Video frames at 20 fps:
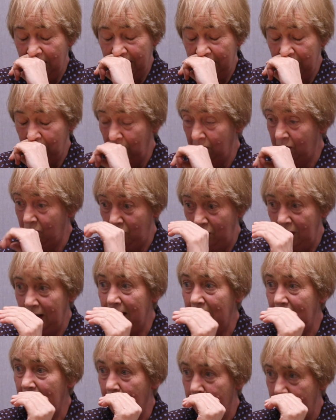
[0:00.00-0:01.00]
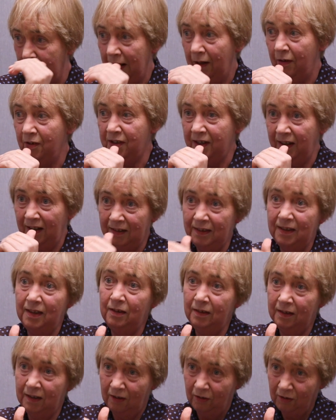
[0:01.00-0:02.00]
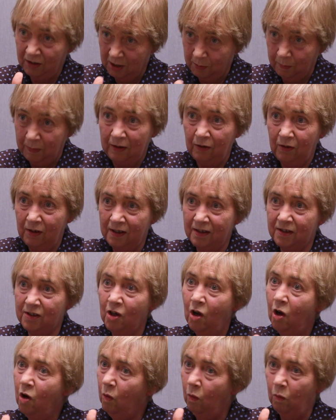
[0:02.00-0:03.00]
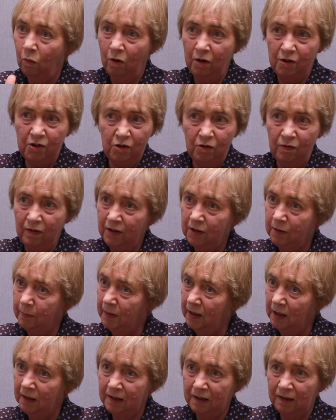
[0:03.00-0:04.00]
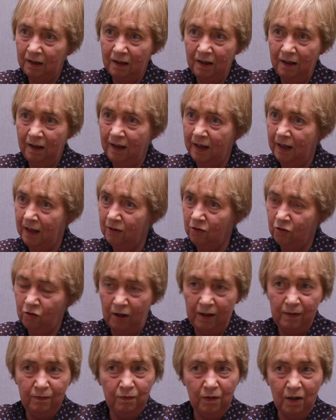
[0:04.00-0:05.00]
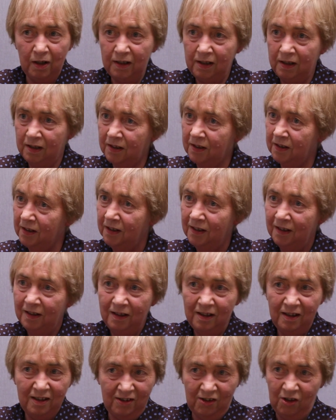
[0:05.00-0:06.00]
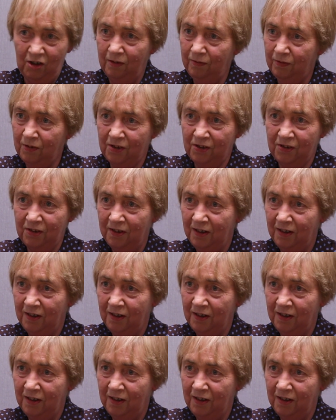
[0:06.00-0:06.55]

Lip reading: and it was really embarrassing at their experience wandering around the building trying to find a service.